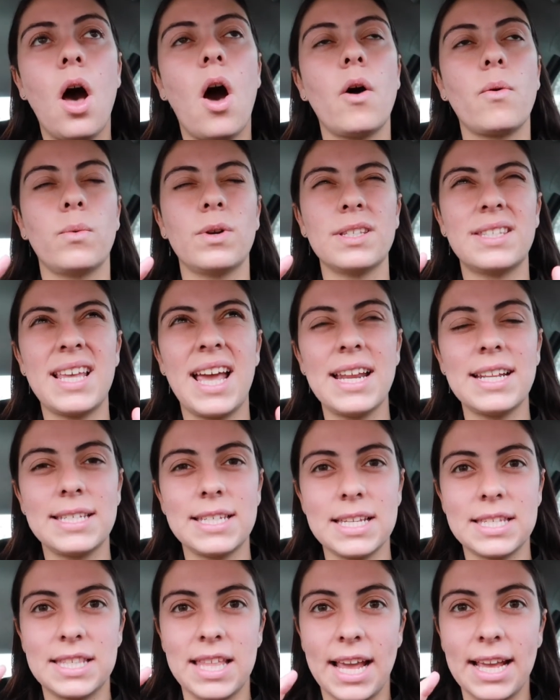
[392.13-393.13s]
on one side it
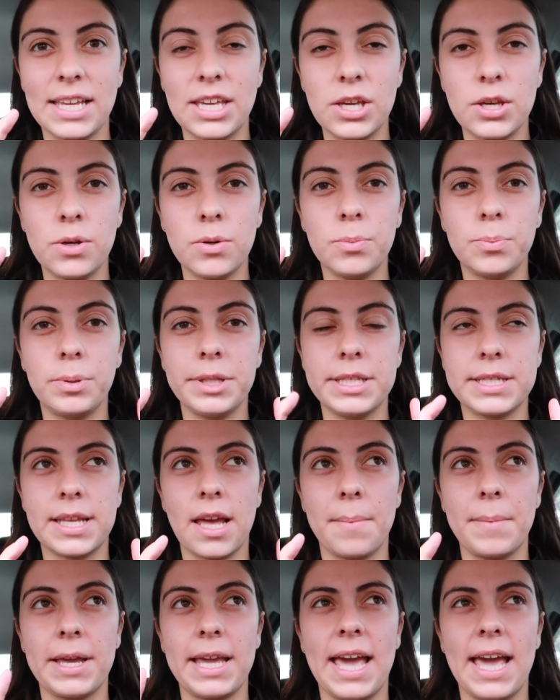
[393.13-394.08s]
says, thank you, please come